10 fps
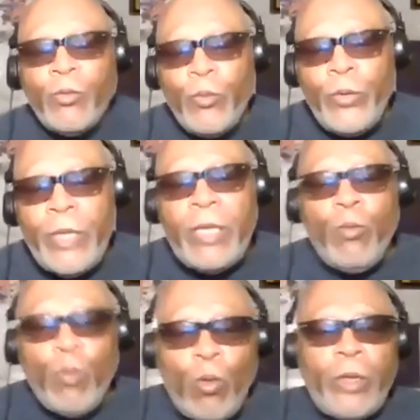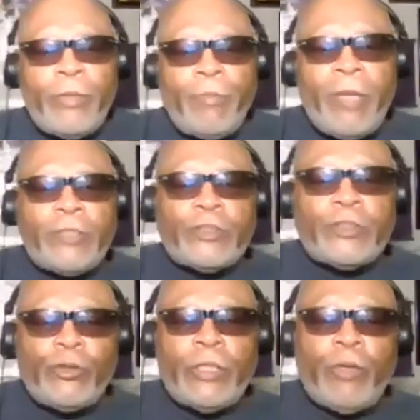sure that we double
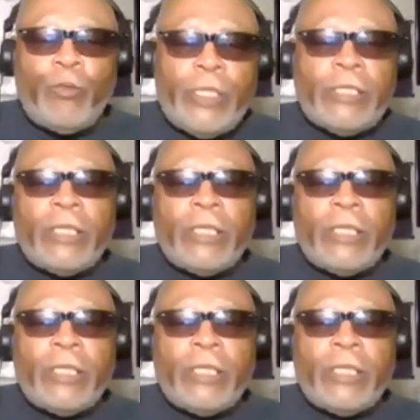down on this